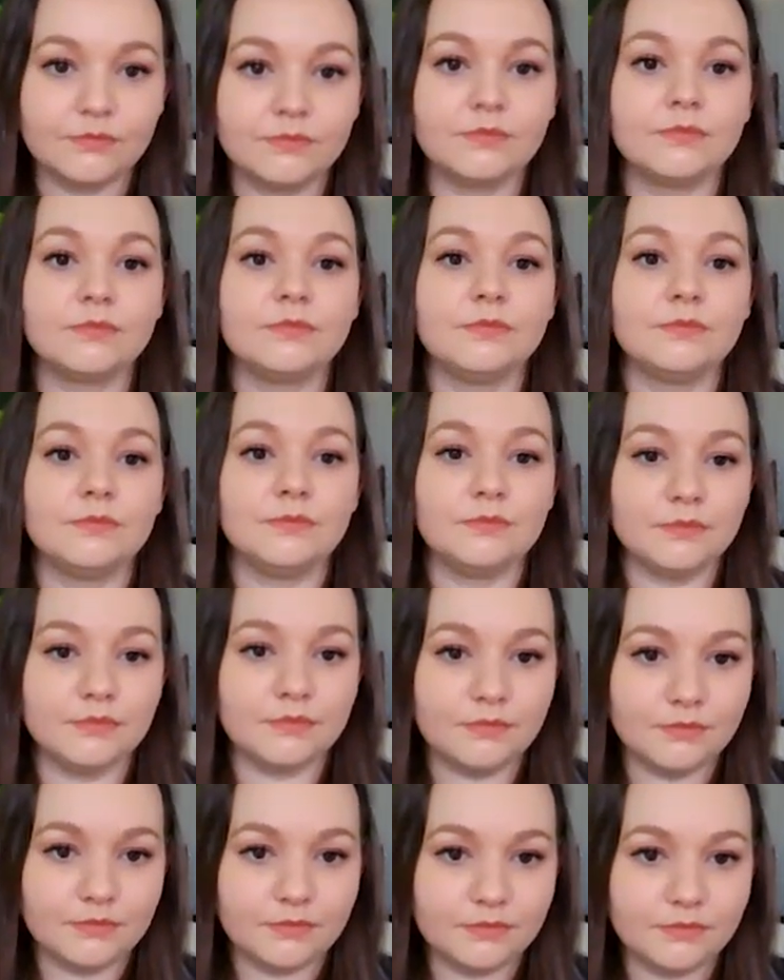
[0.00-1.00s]

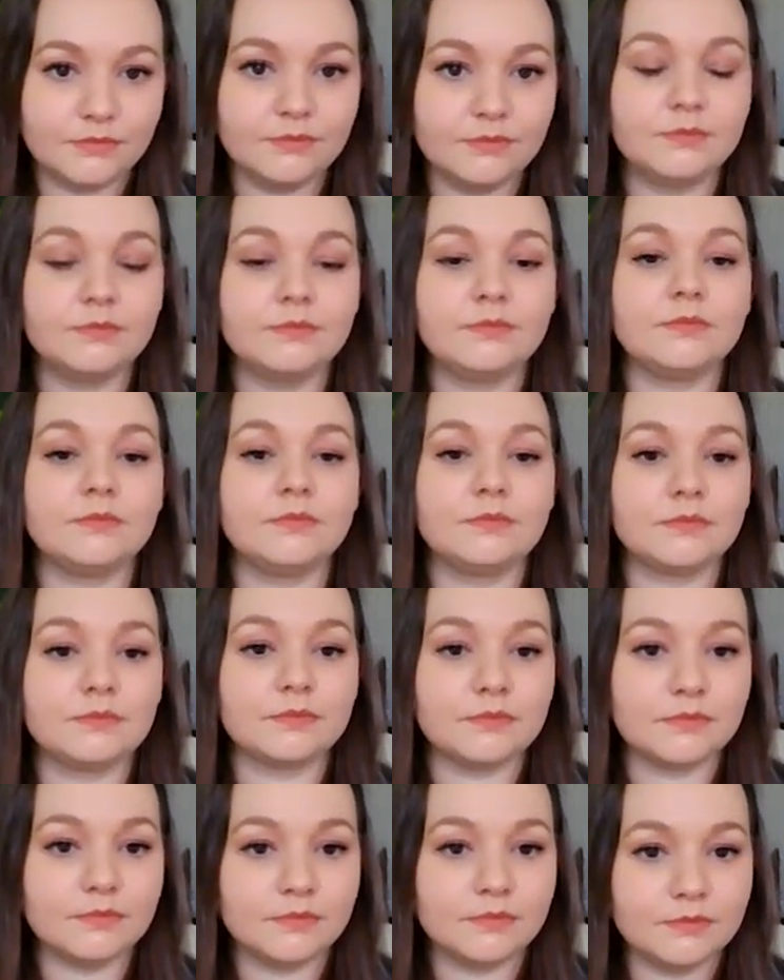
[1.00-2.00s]

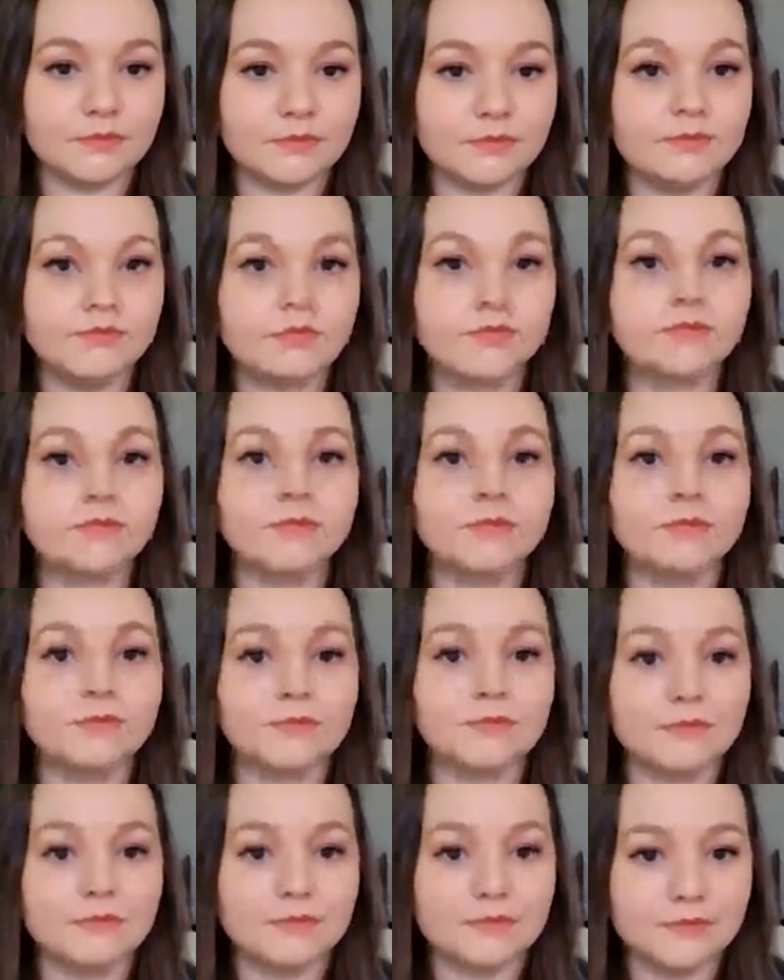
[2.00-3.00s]

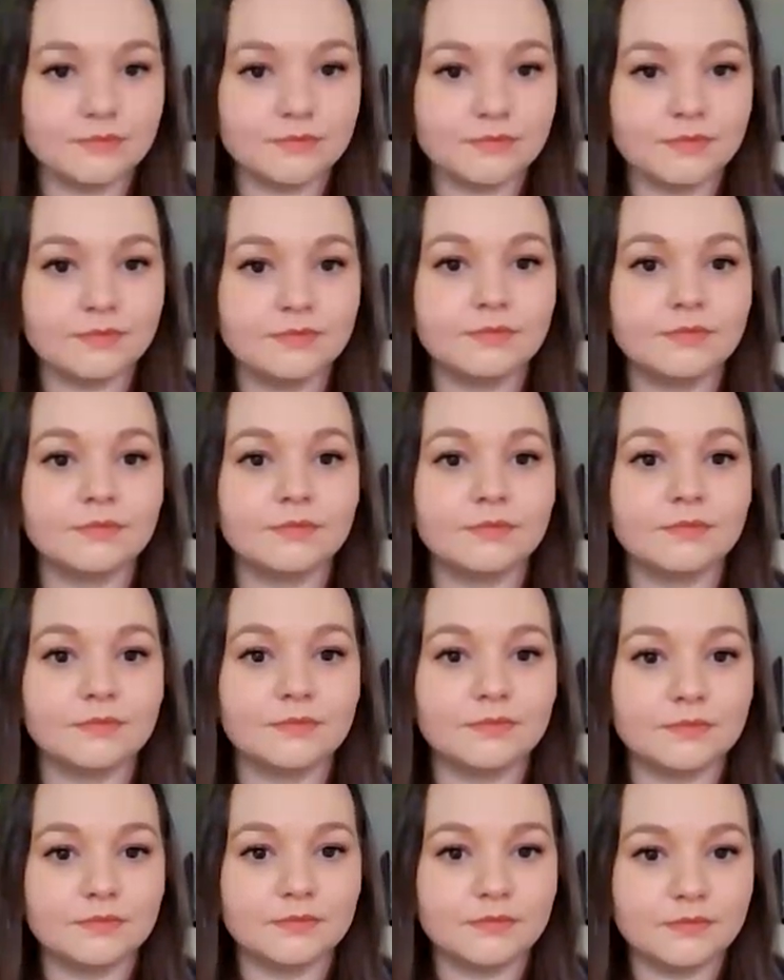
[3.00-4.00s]

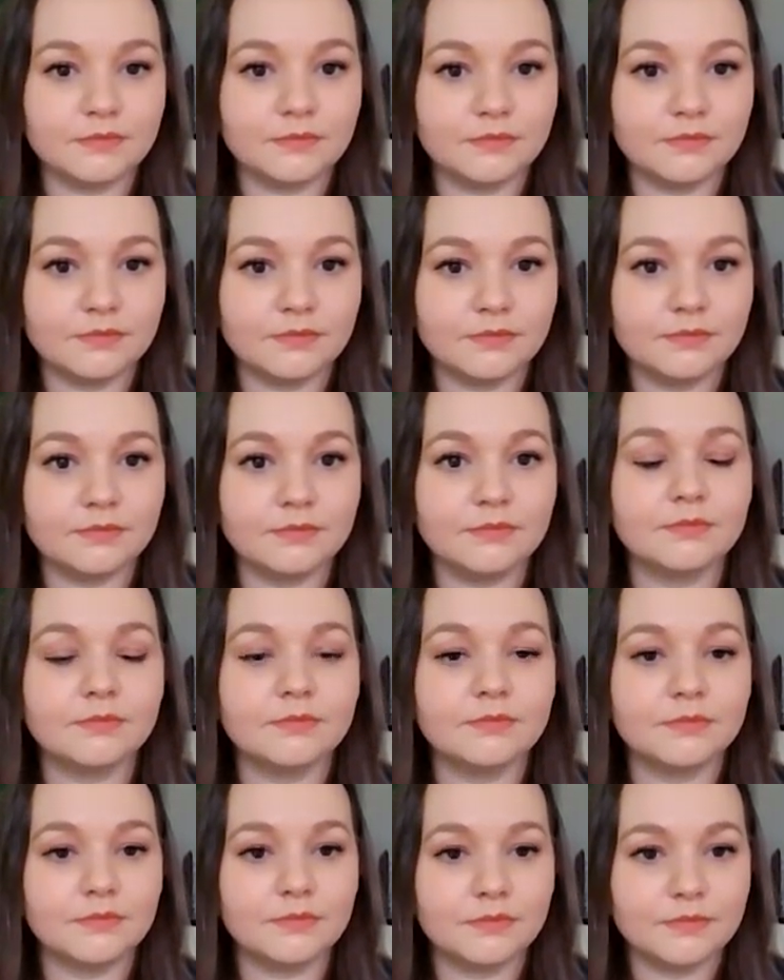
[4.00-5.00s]

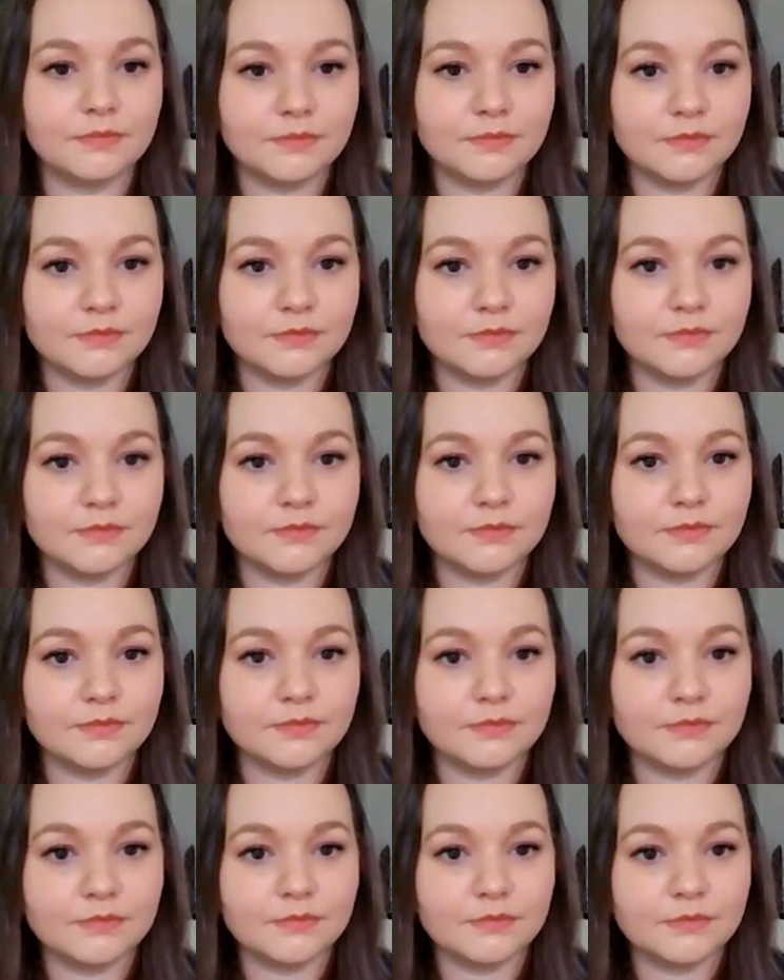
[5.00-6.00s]

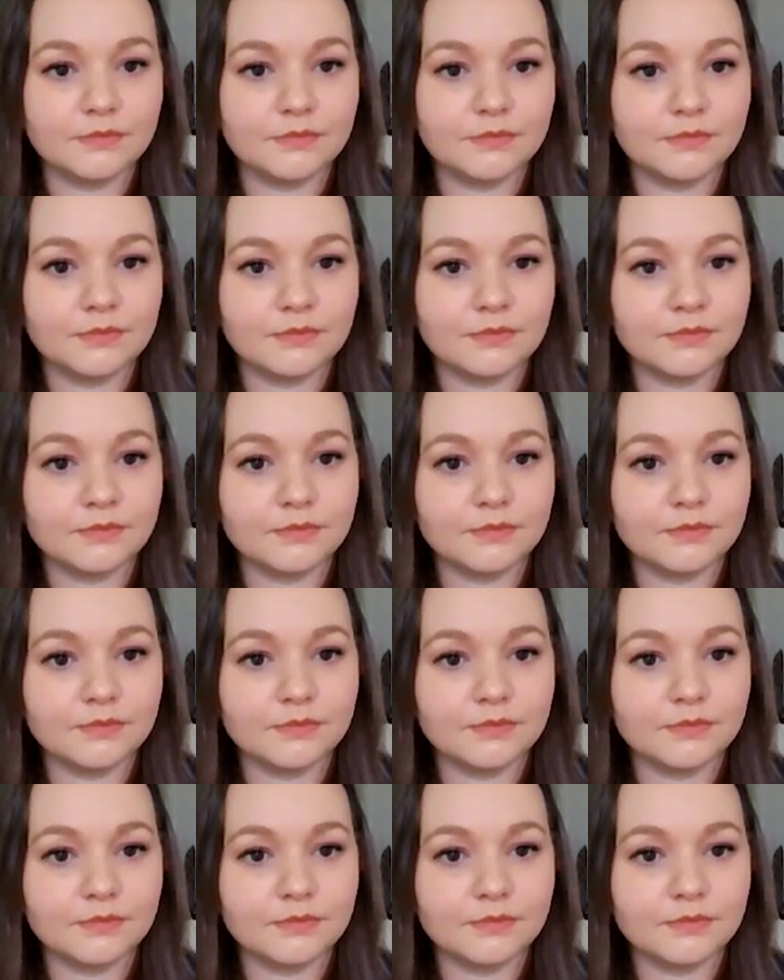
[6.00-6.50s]
(not speaking)